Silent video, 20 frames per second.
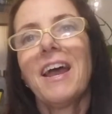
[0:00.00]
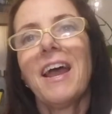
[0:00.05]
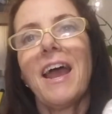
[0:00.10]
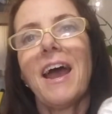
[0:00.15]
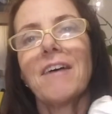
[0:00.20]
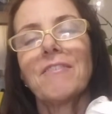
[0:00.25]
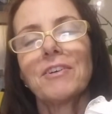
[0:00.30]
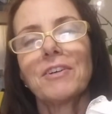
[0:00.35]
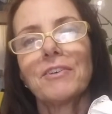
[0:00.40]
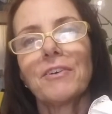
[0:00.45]

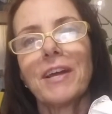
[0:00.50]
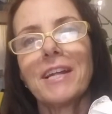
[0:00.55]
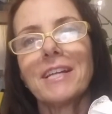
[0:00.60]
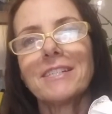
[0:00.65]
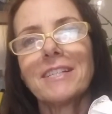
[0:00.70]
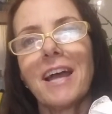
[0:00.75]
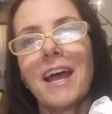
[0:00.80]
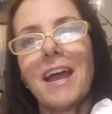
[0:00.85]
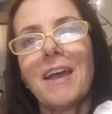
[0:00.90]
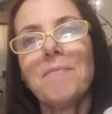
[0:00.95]
Have a great
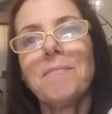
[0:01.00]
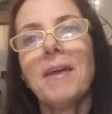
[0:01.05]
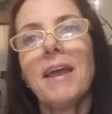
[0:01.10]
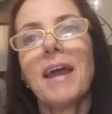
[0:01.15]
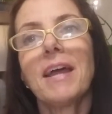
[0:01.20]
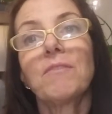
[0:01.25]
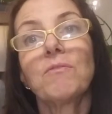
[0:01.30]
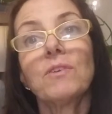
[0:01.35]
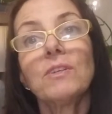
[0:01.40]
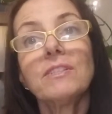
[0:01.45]
time,
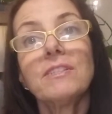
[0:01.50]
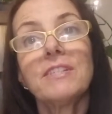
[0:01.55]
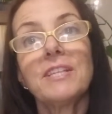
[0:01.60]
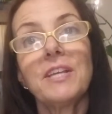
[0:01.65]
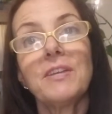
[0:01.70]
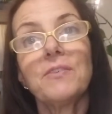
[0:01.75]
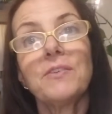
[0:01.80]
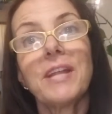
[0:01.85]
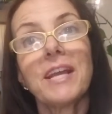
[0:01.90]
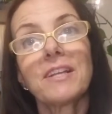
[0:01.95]
and we'll see
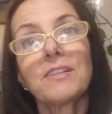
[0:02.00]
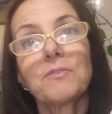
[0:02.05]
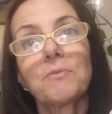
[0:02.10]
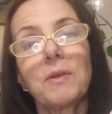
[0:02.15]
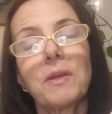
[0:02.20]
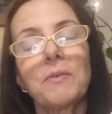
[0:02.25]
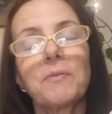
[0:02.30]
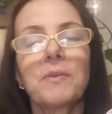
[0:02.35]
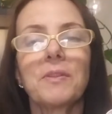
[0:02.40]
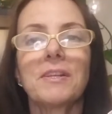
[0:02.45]
you next
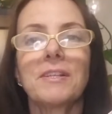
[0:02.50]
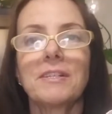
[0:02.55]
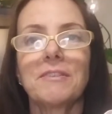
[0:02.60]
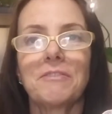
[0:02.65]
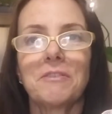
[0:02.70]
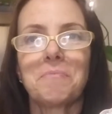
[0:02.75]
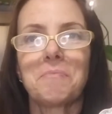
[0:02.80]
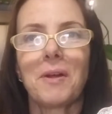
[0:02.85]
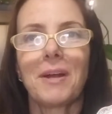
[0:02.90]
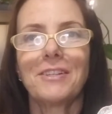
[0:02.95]
week with a
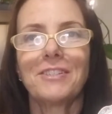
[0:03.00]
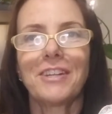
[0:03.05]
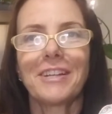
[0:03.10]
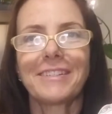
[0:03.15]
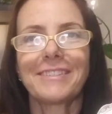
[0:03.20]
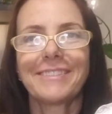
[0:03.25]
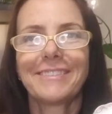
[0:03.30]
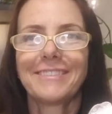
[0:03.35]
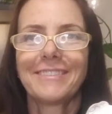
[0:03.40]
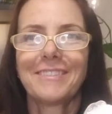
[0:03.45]
different project.